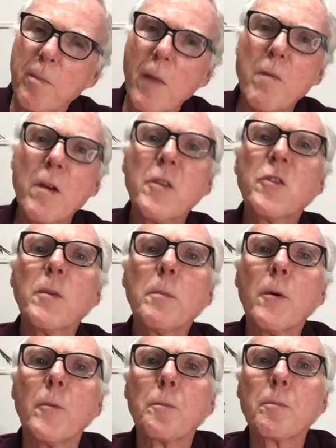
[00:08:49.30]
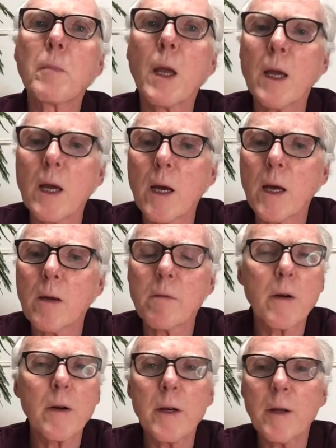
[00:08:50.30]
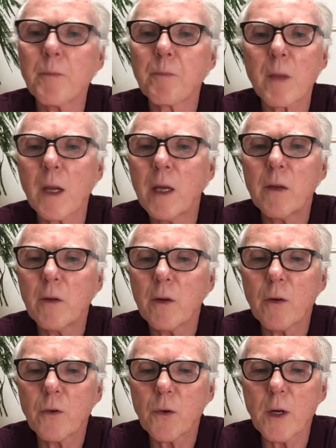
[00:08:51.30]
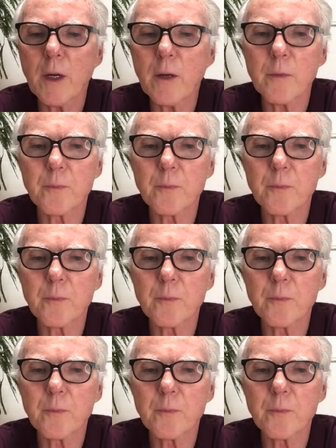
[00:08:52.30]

Very simple, very easy to drink.